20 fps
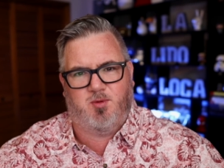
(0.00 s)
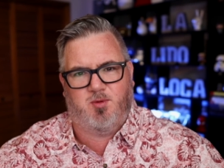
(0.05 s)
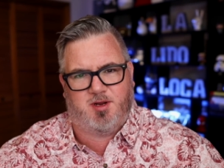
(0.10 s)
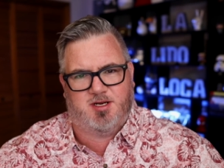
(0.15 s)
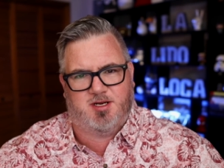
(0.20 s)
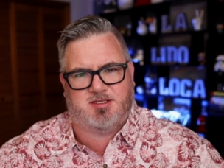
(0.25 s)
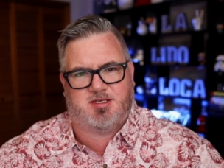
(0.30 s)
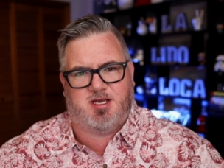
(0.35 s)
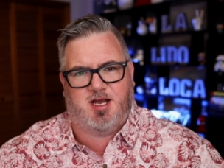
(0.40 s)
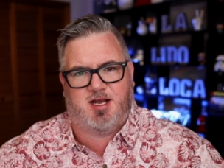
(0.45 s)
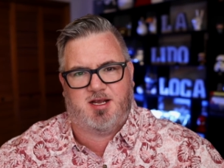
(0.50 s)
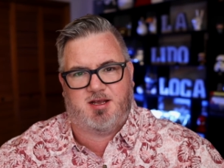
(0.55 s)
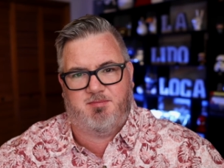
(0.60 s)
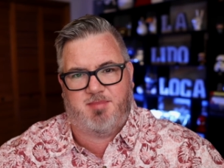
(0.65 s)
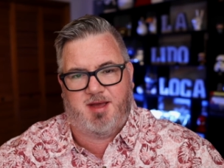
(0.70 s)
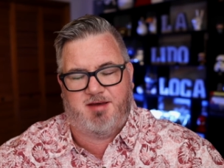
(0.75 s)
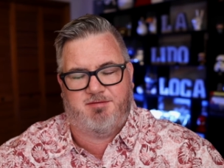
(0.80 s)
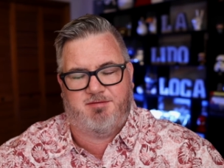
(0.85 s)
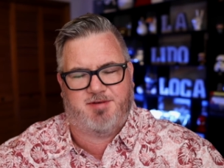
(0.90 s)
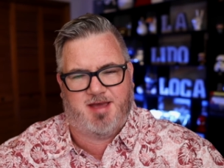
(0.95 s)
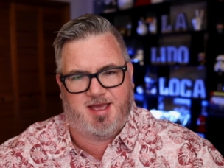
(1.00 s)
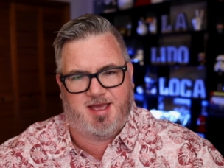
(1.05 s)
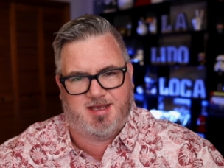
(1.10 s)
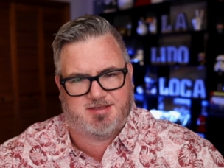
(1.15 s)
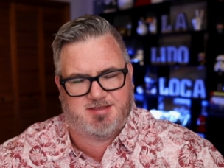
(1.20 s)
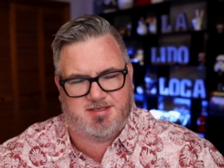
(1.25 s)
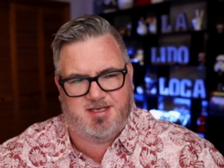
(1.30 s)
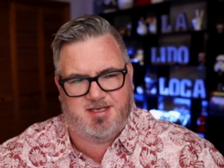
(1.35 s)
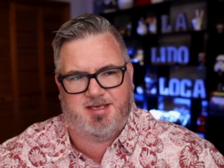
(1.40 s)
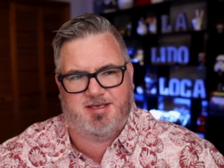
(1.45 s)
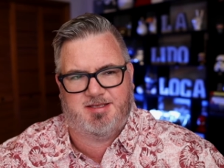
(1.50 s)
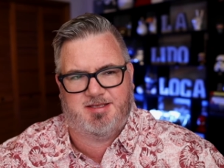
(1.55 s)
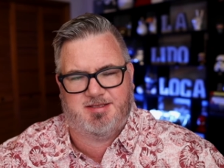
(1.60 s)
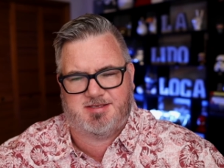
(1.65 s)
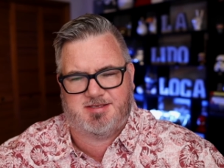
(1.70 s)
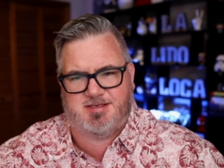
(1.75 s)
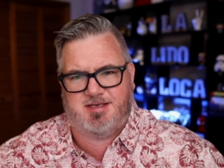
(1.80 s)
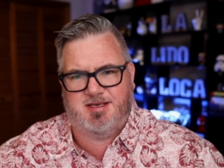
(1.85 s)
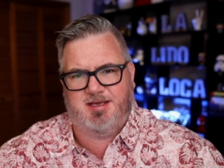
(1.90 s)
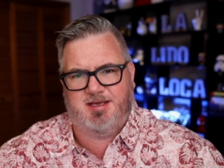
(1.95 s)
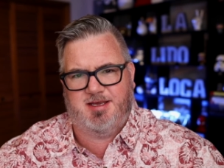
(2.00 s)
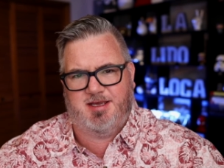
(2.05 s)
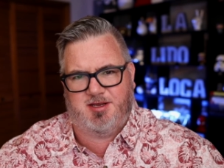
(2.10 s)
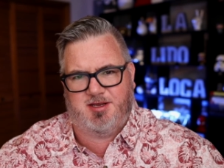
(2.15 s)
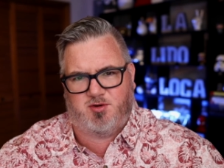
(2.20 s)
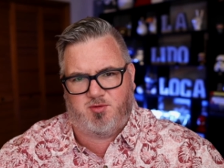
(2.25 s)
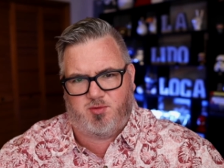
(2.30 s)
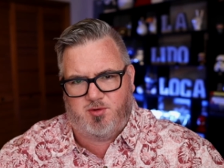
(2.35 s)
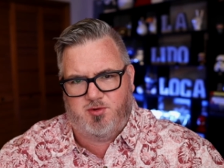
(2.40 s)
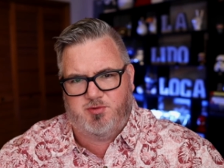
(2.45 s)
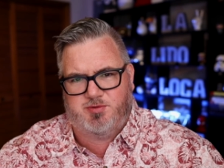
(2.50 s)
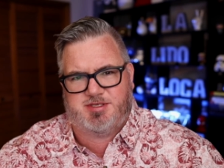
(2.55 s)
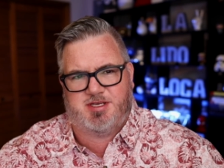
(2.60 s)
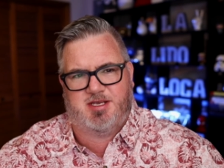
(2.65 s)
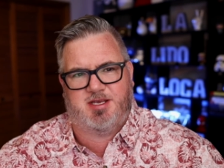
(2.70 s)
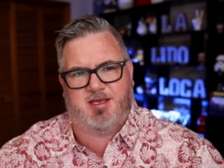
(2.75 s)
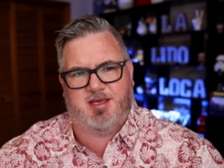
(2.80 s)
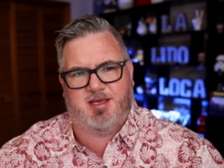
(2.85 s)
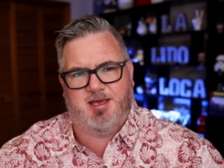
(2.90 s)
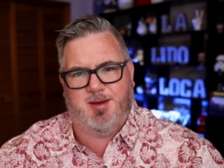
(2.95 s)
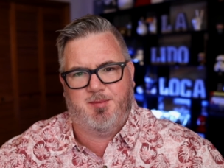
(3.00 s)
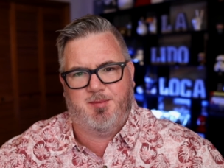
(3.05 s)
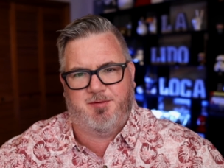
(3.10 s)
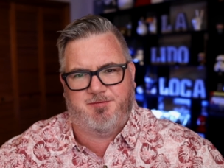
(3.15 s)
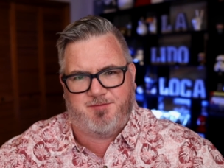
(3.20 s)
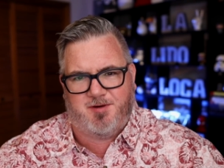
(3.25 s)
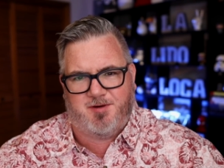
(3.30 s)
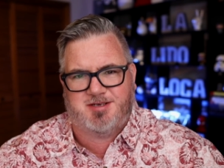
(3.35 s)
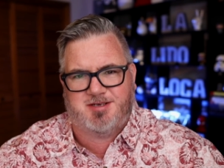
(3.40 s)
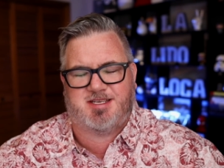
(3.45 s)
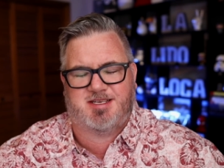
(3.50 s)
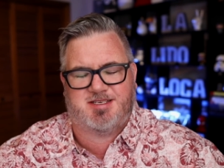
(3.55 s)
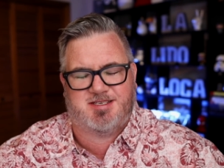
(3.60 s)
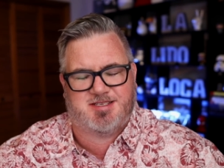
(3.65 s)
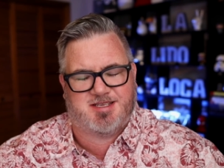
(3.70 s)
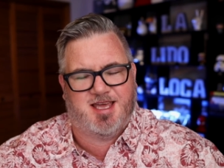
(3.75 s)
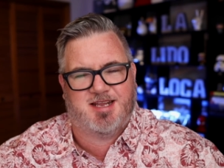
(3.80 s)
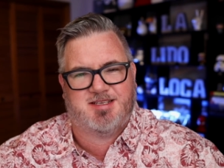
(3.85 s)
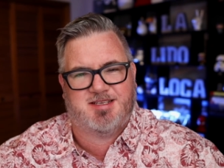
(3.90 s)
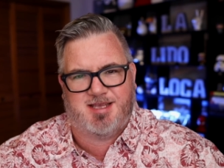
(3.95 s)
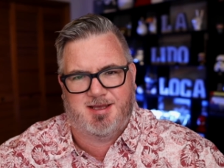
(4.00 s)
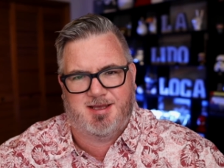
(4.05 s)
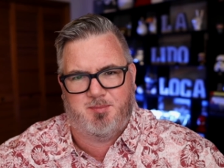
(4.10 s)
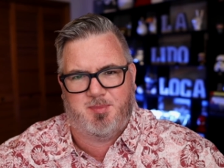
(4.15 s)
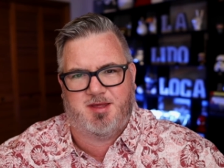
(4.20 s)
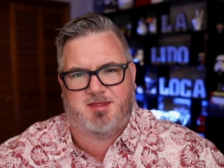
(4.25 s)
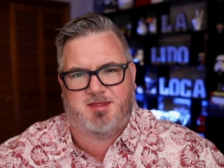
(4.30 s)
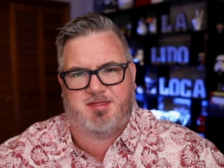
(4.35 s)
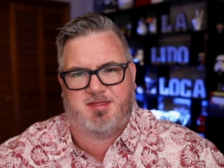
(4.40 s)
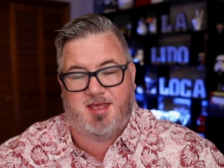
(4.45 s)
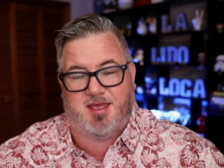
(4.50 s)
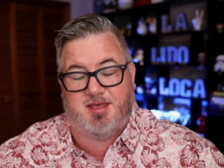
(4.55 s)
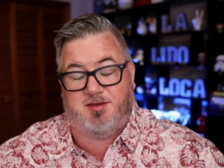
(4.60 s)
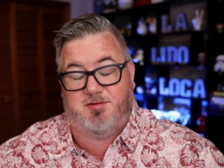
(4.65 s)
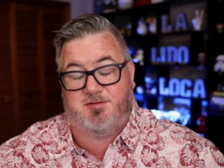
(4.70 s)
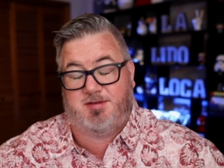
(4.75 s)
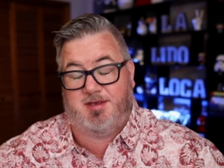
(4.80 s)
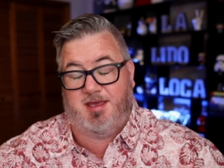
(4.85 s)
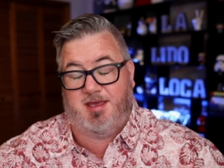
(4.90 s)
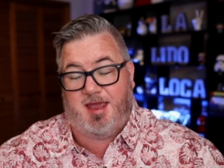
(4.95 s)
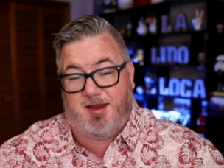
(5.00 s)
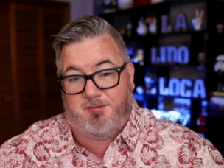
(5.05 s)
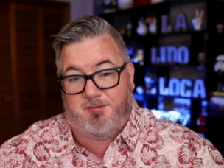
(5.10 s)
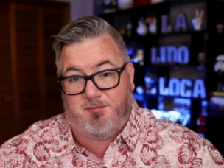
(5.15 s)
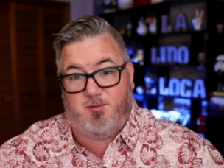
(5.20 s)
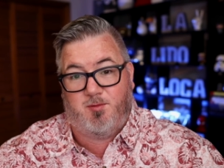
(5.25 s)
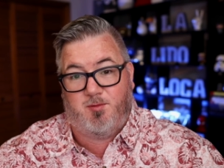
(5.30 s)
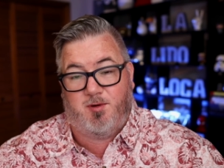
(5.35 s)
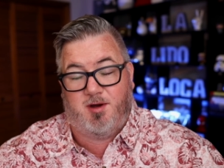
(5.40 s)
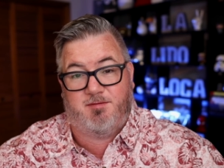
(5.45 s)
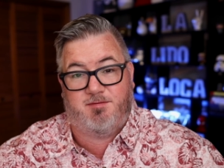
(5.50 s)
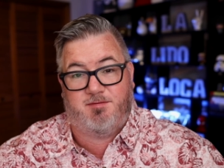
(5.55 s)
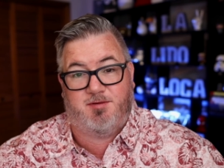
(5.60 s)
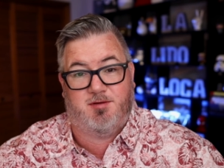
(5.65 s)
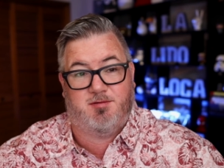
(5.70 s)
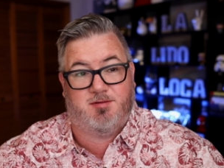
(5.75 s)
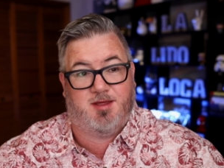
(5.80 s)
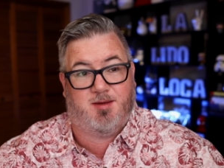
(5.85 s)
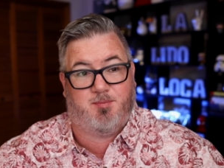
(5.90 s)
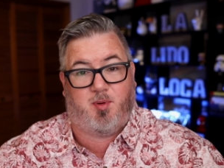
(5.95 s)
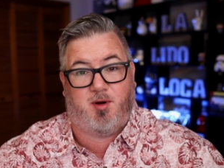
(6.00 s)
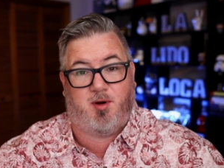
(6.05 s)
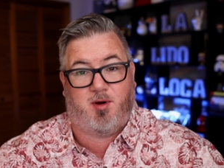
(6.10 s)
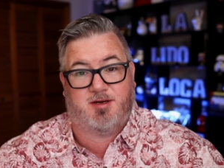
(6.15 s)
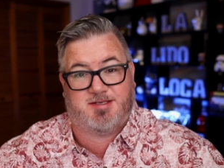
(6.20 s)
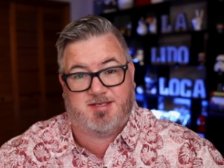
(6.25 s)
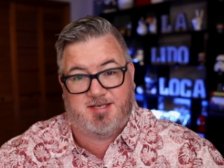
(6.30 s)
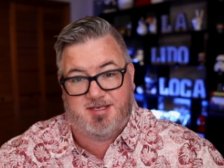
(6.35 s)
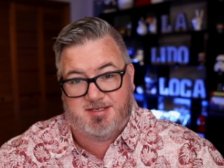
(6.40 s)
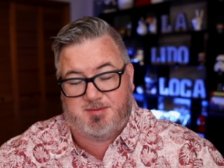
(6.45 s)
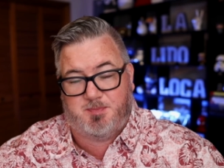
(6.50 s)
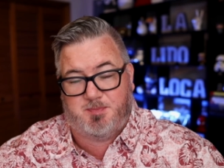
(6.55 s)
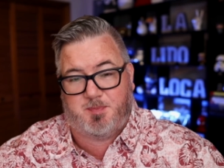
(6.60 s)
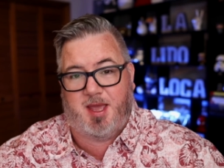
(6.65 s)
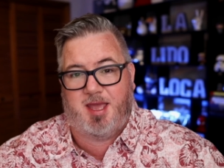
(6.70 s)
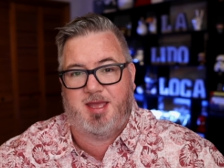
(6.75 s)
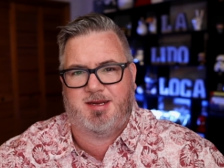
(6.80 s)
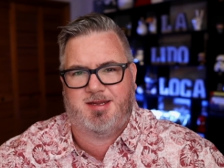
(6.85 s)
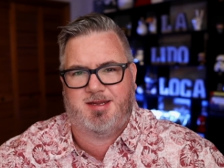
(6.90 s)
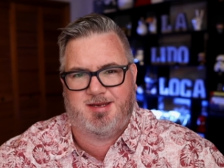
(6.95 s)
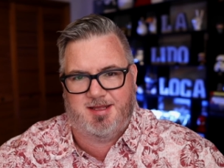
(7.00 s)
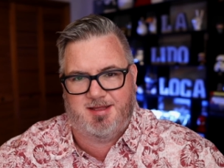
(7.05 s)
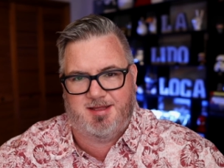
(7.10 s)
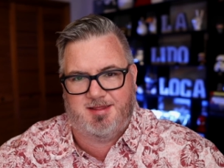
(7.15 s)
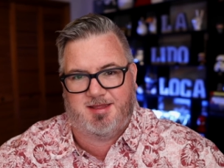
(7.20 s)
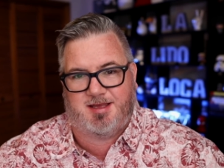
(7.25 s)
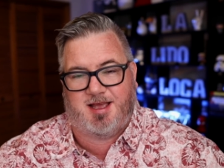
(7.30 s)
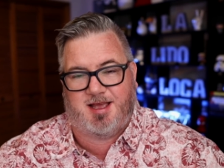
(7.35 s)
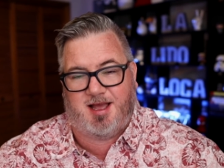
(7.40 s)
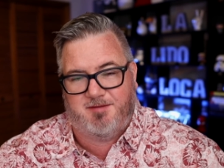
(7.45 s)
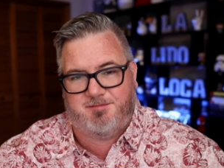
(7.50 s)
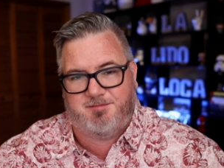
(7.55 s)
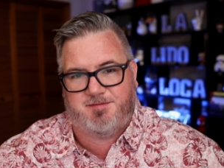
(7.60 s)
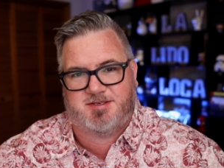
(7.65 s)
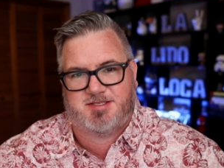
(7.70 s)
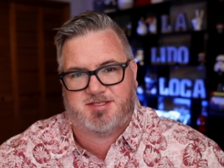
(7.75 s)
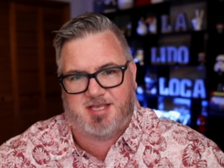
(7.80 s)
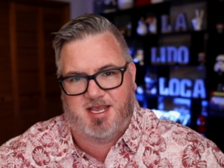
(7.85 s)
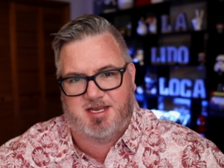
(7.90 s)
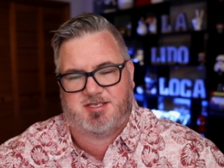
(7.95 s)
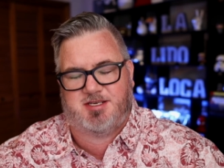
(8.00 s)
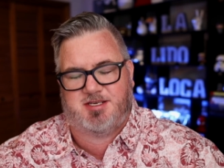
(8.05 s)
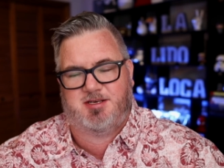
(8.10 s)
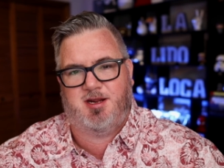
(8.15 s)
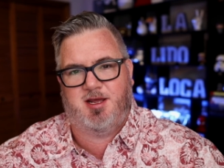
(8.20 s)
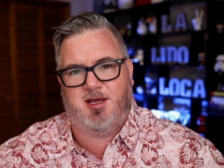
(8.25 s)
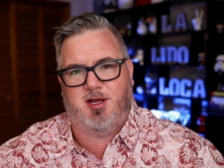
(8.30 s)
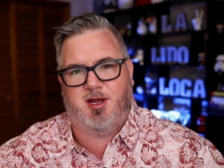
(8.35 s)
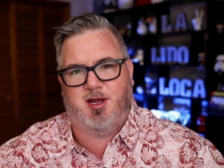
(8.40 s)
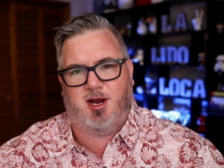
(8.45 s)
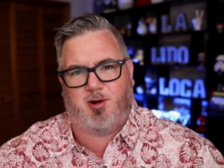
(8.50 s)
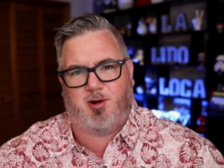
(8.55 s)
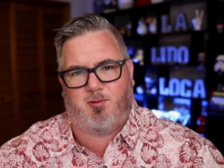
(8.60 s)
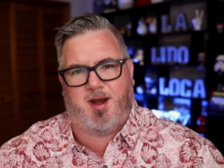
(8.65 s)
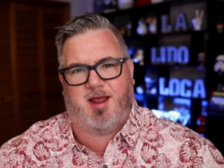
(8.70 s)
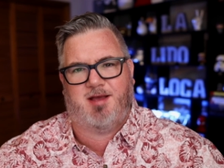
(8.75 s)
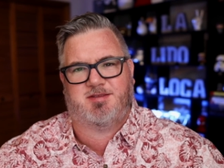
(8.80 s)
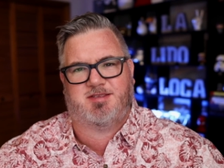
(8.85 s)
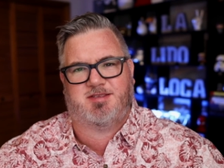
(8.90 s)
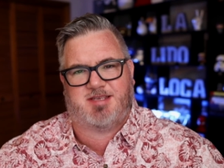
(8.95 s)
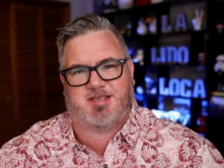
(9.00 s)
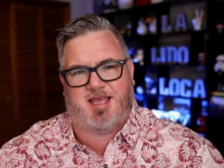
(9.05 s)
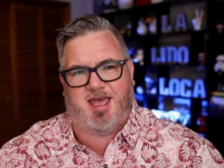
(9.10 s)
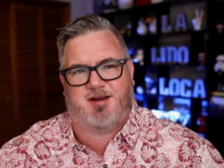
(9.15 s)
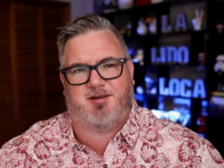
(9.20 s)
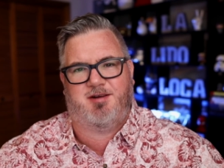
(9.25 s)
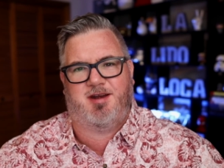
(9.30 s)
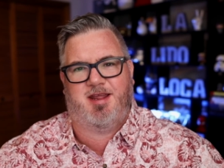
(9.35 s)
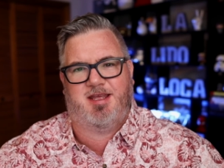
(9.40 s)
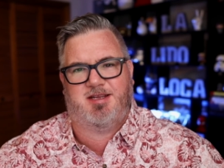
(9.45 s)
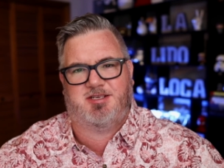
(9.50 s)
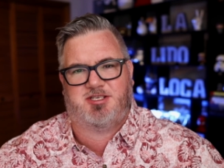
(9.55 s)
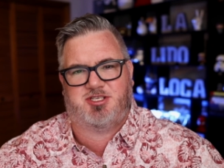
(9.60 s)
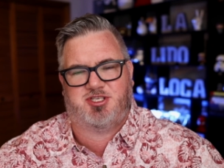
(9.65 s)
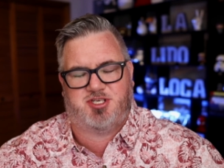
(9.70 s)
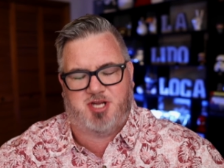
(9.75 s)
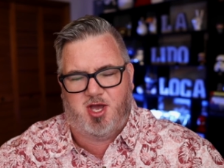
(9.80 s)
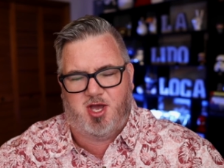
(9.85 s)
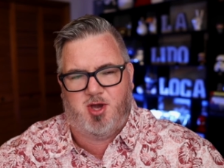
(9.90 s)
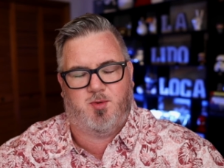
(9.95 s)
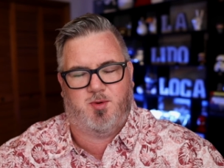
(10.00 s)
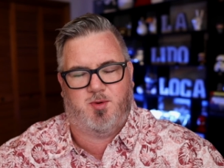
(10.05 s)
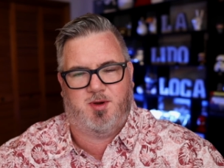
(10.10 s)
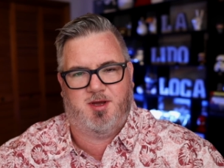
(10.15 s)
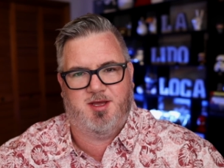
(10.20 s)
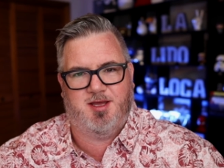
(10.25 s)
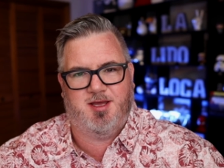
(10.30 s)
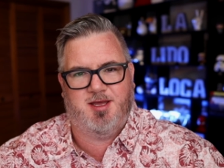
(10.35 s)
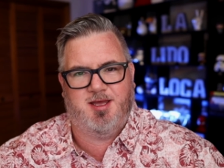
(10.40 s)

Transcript: We're going to talk about vaccines and cruising. But first, I just got to say a big thank you to every one of you that participated in the conversation around Saturday's show